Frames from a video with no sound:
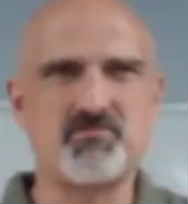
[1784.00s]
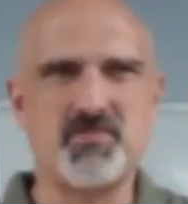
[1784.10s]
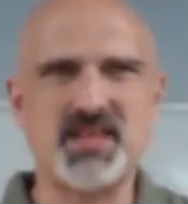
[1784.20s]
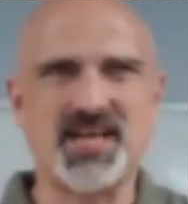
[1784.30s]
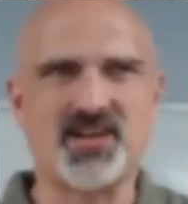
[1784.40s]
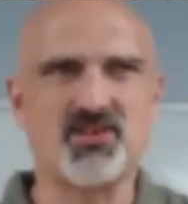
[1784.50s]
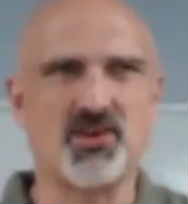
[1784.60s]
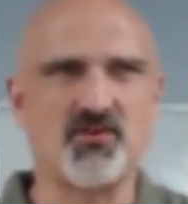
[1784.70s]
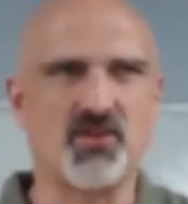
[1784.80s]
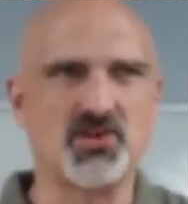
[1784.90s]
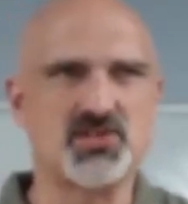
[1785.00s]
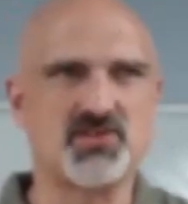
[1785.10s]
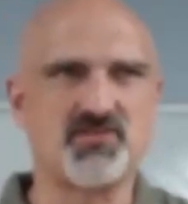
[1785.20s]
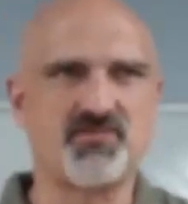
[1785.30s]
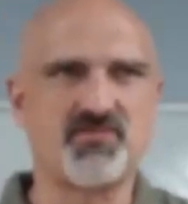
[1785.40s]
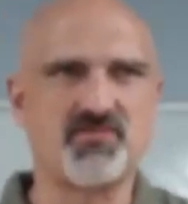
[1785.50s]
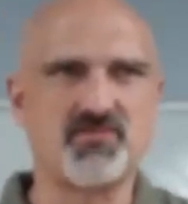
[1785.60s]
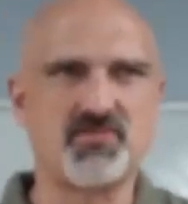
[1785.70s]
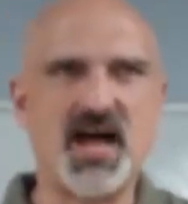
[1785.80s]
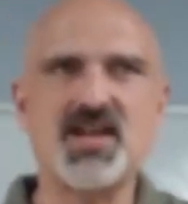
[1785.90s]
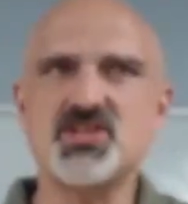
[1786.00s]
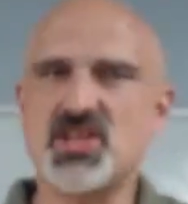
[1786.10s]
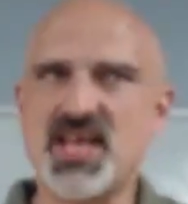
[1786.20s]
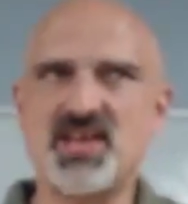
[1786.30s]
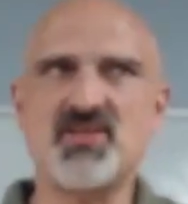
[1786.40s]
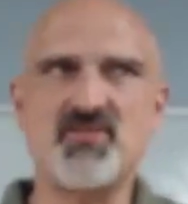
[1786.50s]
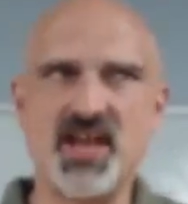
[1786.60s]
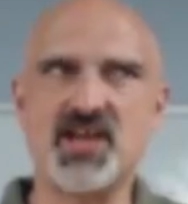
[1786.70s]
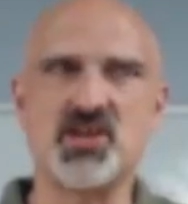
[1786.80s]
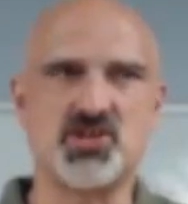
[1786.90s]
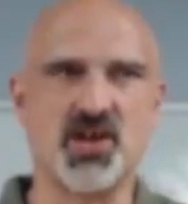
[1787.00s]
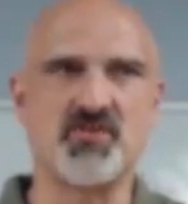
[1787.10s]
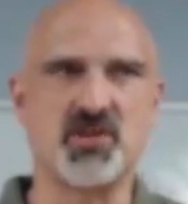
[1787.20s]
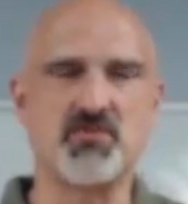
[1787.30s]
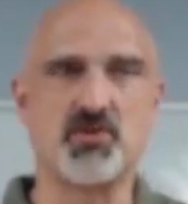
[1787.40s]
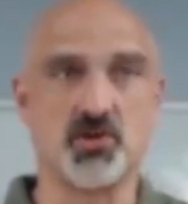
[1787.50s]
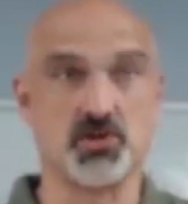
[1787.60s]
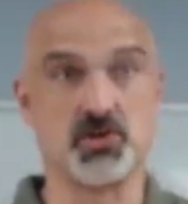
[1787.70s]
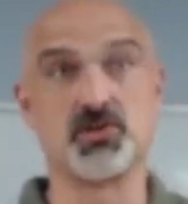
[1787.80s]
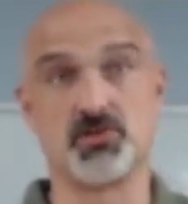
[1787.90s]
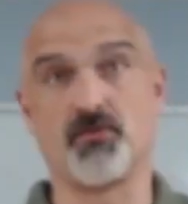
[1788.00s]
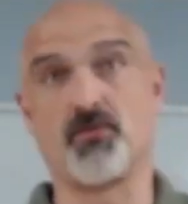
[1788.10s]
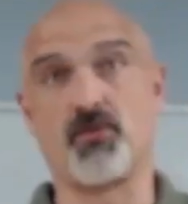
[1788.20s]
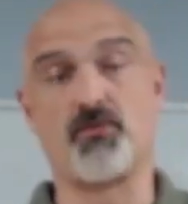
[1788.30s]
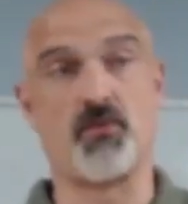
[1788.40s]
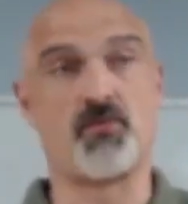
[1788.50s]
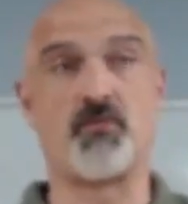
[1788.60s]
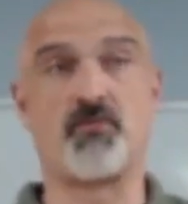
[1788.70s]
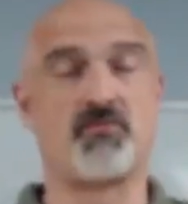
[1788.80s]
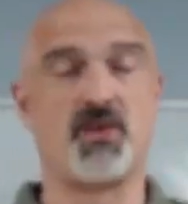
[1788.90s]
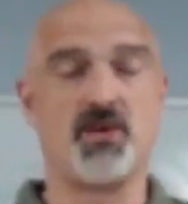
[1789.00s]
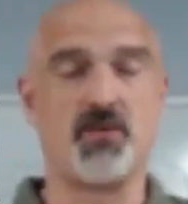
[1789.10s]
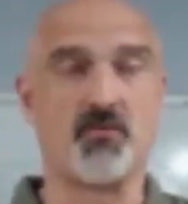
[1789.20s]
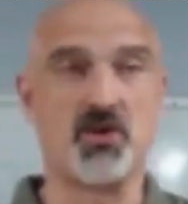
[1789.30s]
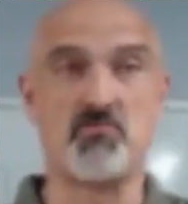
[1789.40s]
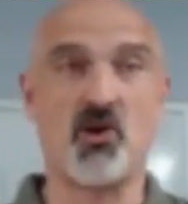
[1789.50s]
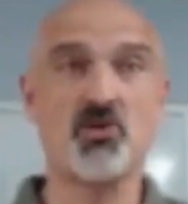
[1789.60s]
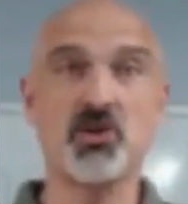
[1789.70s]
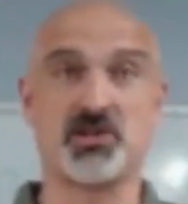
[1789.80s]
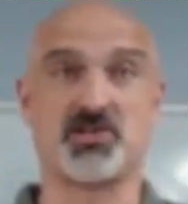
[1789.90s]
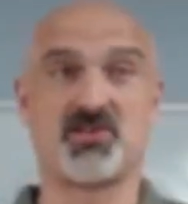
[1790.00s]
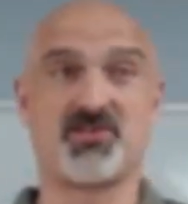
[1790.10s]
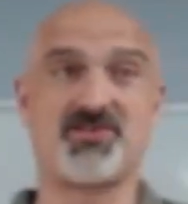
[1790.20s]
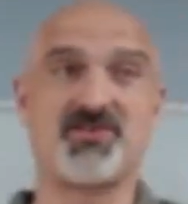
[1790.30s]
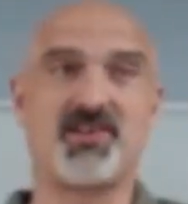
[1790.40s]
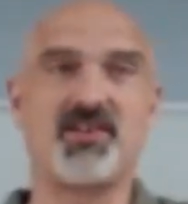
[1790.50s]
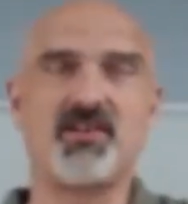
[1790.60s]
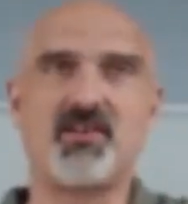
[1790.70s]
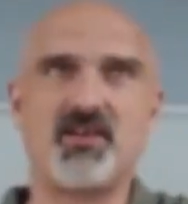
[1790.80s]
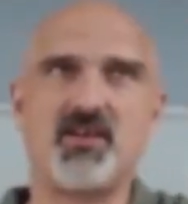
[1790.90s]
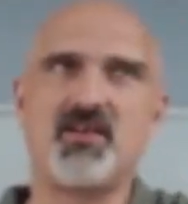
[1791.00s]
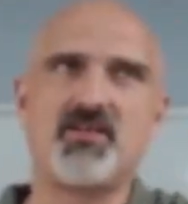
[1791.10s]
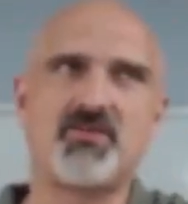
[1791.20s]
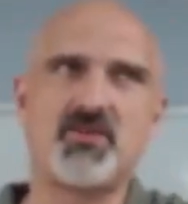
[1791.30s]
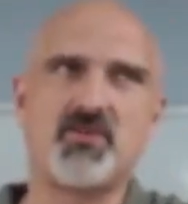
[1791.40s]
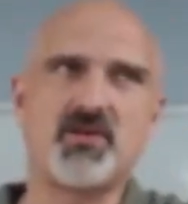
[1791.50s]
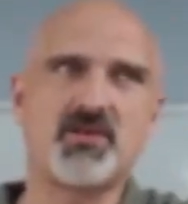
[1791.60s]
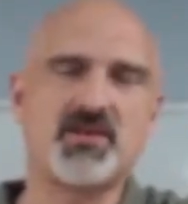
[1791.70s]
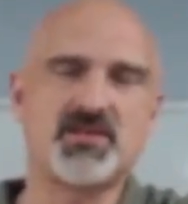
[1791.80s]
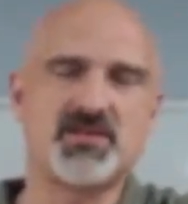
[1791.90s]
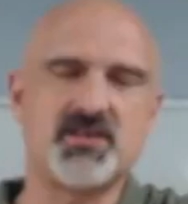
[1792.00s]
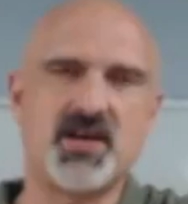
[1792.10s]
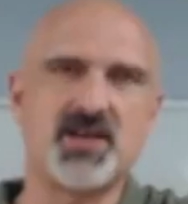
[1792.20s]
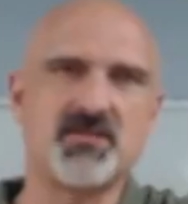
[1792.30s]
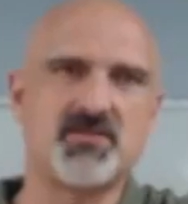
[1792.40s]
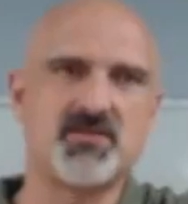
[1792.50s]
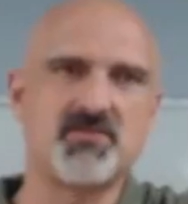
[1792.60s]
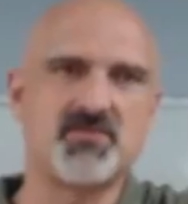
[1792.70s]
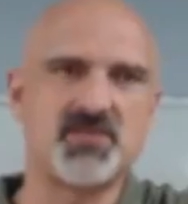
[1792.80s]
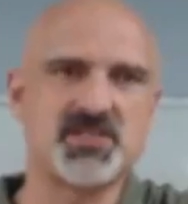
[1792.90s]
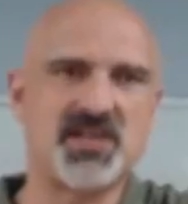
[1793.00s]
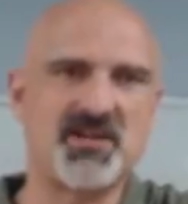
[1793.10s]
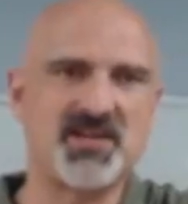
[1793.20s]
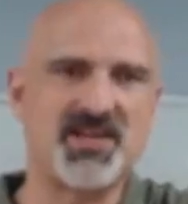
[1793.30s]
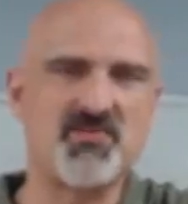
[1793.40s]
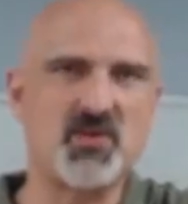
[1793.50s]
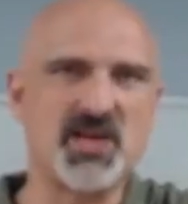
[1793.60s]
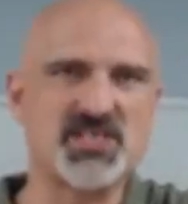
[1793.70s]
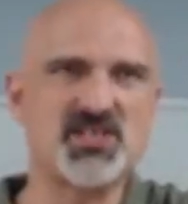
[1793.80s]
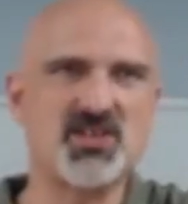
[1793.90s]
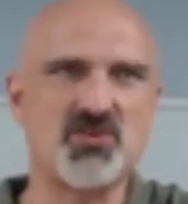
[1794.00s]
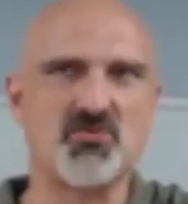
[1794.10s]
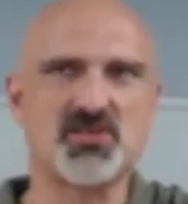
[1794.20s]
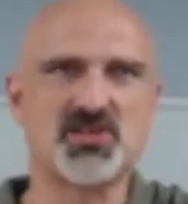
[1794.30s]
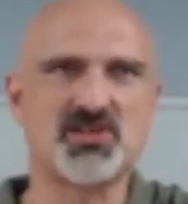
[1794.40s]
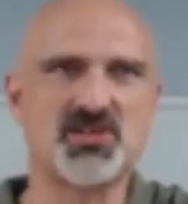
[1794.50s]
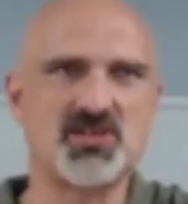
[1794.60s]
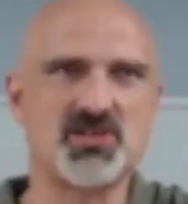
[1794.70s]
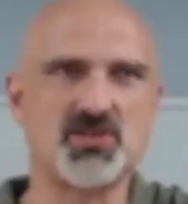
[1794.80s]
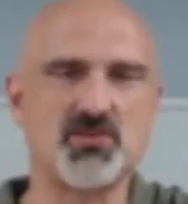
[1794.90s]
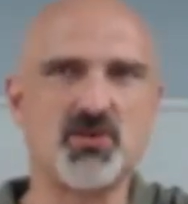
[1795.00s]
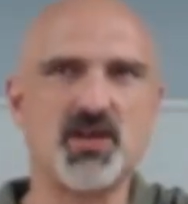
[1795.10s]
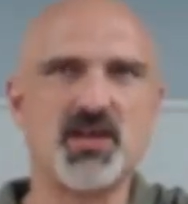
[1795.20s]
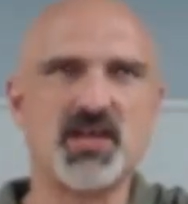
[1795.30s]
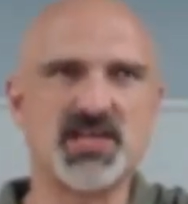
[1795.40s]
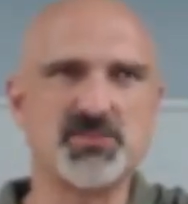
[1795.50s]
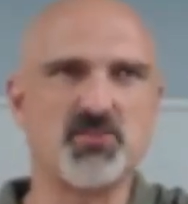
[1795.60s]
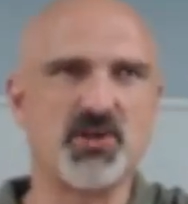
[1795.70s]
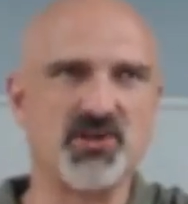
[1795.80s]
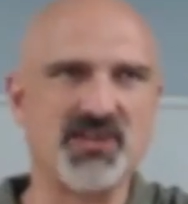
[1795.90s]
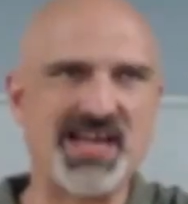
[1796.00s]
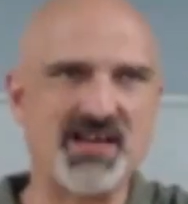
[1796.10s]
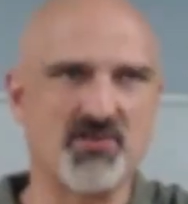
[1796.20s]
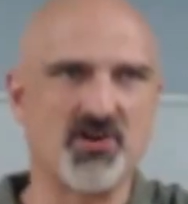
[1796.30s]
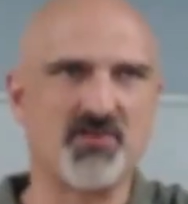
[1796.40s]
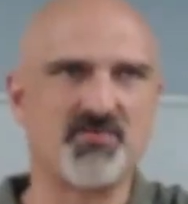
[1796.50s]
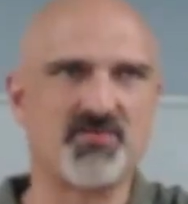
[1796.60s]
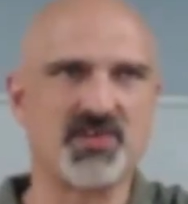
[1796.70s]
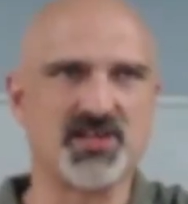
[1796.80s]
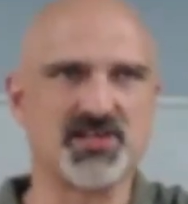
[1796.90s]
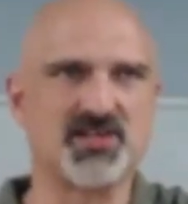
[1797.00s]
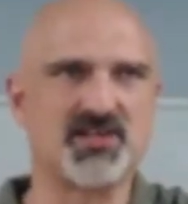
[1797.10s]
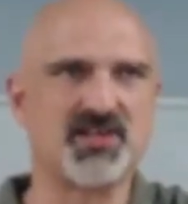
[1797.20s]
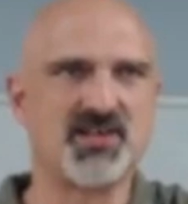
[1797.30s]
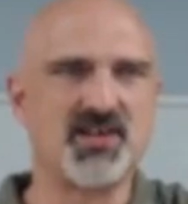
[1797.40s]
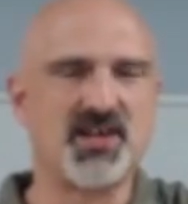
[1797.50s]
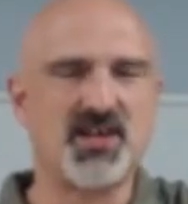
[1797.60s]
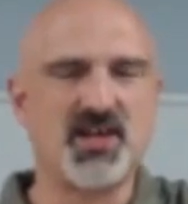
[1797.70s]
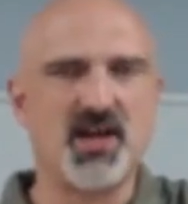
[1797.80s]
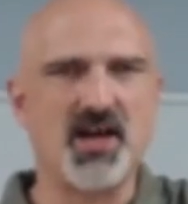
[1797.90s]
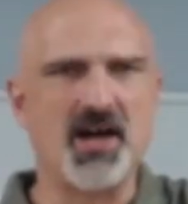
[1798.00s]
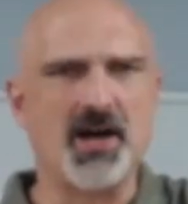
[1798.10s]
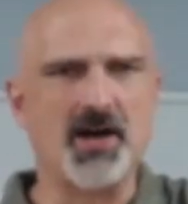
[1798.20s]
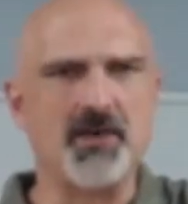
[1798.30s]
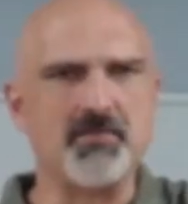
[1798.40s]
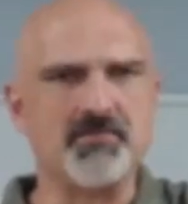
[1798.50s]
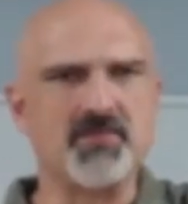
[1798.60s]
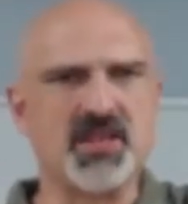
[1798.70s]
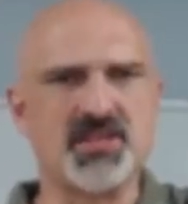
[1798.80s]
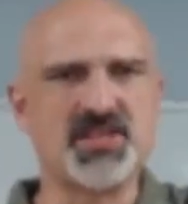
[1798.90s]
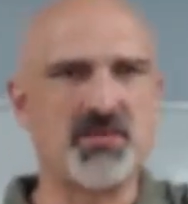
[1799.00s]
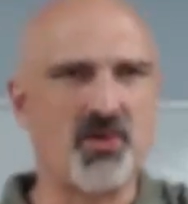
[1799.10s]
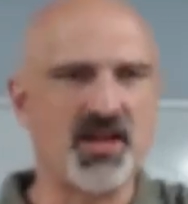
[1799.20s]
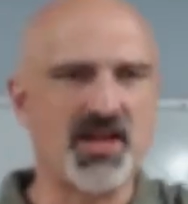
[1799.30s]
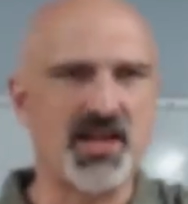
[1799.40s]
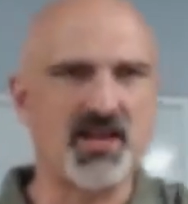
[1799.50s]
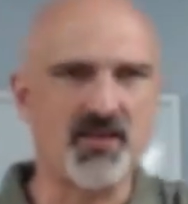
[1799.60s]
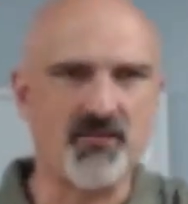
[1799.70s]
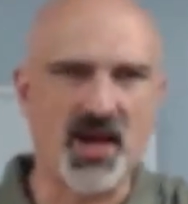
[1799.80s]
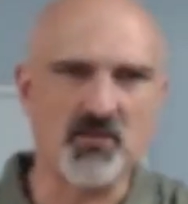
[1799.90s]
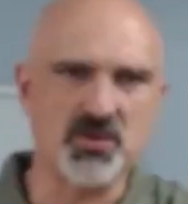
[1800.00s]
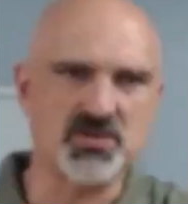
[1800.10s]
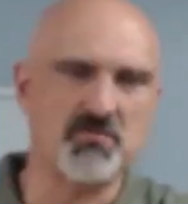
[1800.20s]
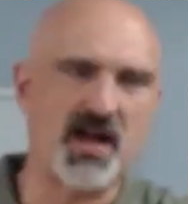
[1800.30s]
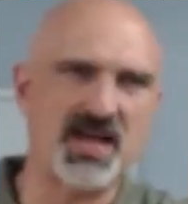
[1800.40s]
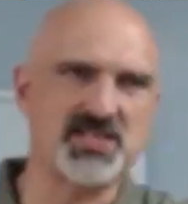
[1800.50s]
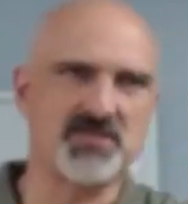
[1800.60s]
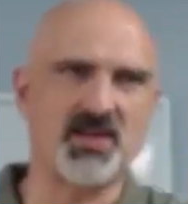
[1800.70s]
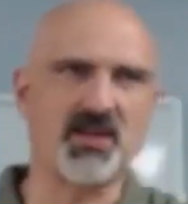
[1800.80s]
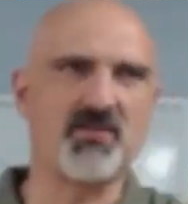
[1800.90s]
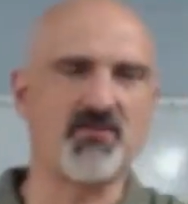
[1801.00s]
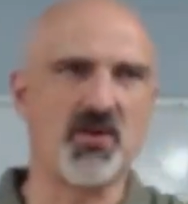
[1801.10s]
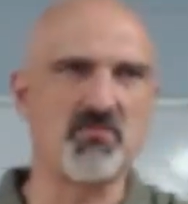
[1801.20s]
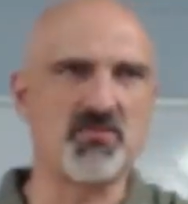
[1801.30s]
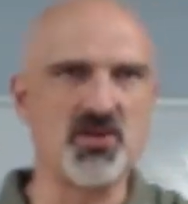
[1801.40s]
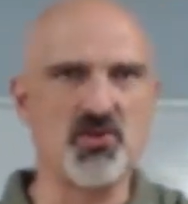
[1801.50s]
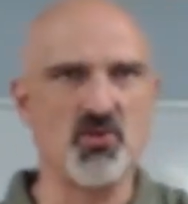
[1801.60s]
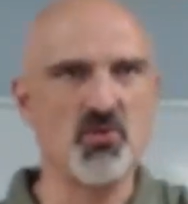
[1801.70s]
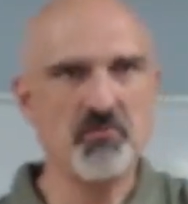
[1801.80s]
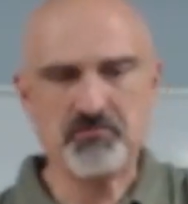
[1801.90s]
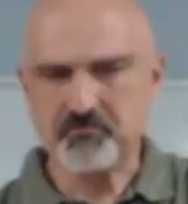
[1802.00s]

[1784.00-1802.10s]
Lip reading: make that clear first. Not take advantage of you because it's the free market. Well, the free market does not give you excuse to exploit your neighbor, does it? In the same way that if I were to buy something from you